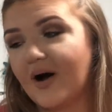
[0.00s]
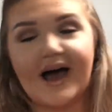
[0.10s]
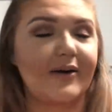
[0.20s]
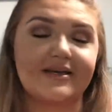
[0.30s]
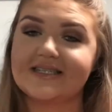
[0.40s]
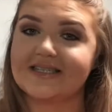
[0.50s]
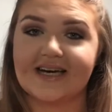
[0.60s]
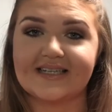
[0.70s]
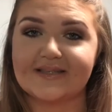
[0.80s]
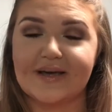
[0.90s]
how he did
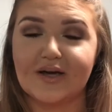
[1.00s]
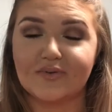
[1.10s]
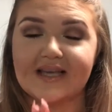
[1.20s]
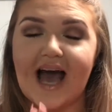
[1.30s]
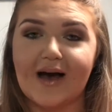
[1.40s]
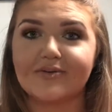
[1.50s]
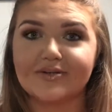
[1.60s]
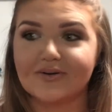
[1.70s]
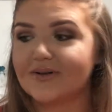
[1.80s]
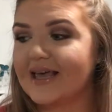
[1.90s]
Tati's makeup was
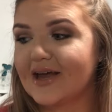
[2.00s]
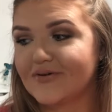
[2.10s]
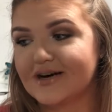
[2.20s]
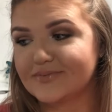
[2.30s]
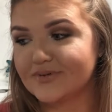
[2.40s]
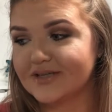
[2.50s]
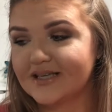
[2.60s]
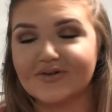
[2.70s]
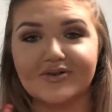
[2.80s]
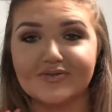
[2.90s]
absolutely incredible.
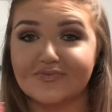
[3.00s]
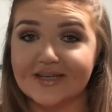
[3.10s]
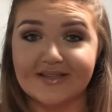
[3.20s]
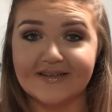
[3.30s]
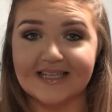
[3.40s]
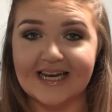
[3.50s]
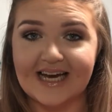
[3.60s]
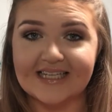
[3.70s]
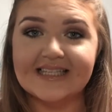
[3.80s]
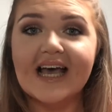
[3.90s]
It looks really
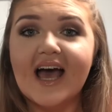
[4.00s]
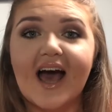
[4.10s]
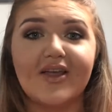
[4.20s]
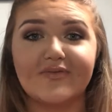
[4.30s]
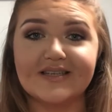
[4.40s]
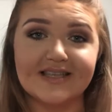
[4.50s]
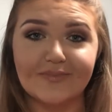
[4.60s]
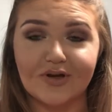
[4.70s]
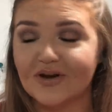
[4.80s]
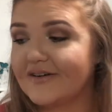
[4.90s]
nice, and the reason that I'm
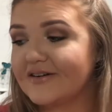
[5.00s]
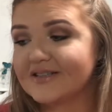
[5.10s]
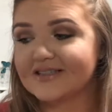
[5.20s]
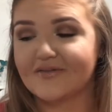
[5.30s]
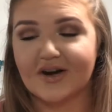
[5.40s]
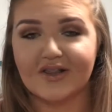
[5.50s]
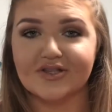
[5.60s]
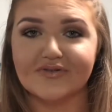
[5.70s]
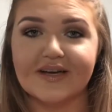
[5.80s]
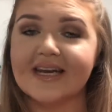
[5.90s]
looking over here is because I've got it on the
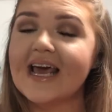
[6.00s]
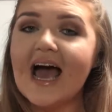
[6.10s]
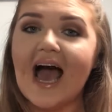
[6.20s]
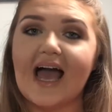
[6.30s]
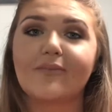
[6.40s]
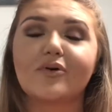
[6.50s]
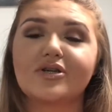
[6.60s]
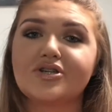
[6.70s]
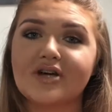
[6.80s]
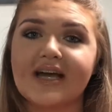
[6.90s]
screen. I am going
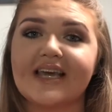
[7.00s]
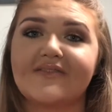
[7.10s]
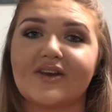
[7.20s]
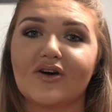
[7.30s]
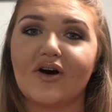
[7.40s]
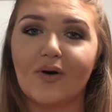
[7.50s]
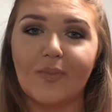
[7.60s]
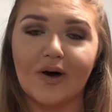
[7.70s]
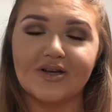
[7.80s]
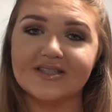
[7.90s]
to try and get the video up
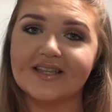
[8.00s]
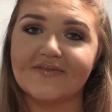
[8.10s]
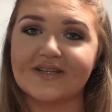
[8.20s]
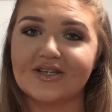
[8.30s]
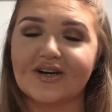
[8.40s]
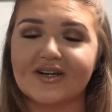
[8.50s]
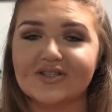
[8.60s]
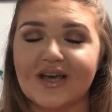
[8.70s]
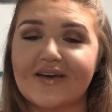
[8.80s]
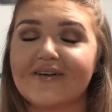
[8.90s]
onto the video,
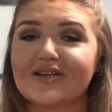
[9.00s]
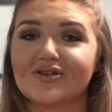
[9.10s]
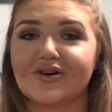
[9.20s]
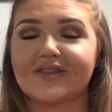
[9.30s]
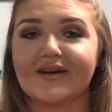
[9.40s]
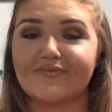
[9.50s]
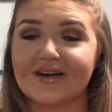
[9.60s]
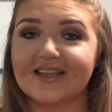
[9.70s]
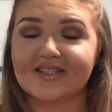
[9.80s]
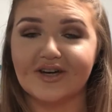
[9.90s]
so if I don't then I'm
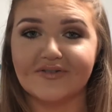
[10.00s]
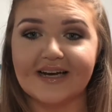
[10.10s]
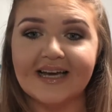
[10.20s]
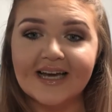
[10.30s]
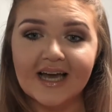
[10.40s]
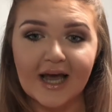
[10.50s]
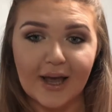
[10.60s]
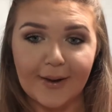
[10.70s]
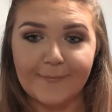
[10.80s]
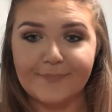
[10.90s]
really sorry,
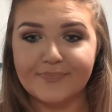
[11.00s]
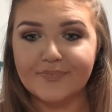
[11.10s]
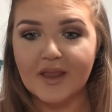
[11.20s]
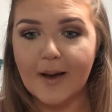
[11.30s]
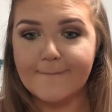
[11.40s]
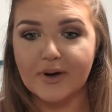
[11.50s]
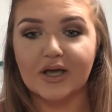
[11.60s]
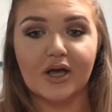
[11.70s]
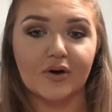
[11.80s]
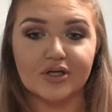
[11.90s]
but you
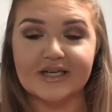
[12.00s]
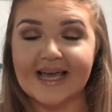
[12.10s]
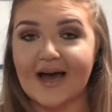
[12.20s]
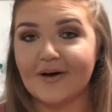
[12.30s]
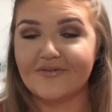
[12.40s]
can go and check it out